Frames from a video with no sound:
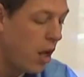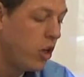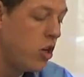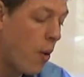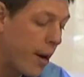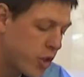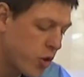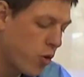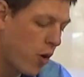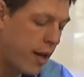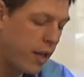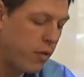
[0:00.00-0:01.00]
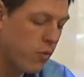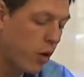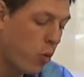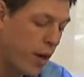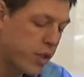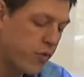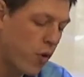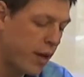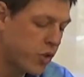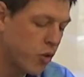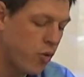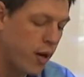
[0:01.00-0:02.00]
No extra credit, requests for
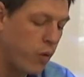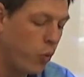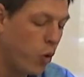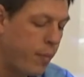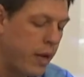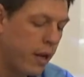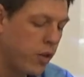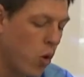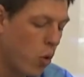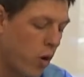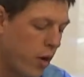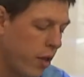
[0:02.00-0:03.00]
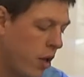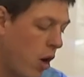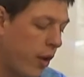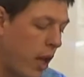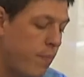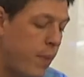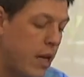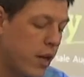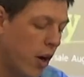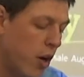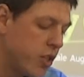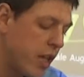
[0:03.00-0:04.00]
extra credit will be ignored, okay,
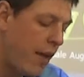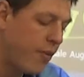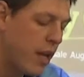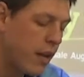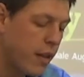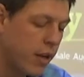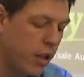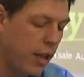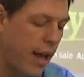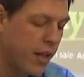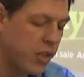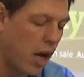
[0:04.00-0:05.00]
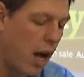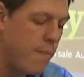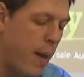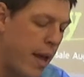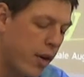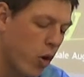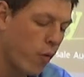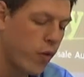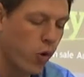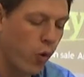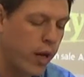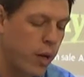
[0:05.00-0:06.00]
because at the end of the class, I may curve
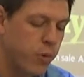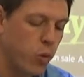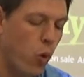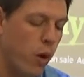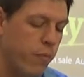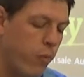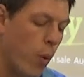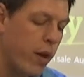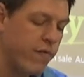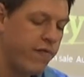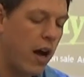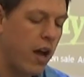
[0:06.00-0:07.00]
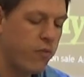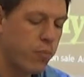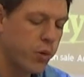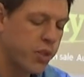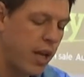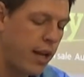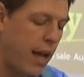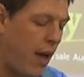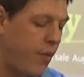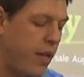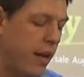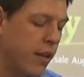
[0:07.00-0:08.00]
your grade up to 1.5%
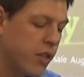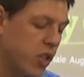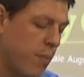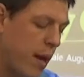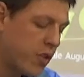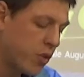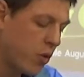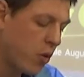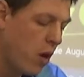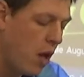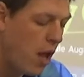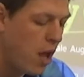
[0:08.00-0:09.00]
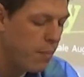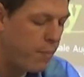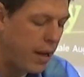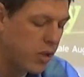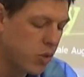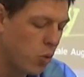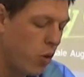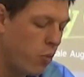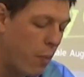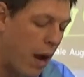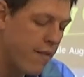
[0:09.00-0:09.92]
at the end of the semester based on my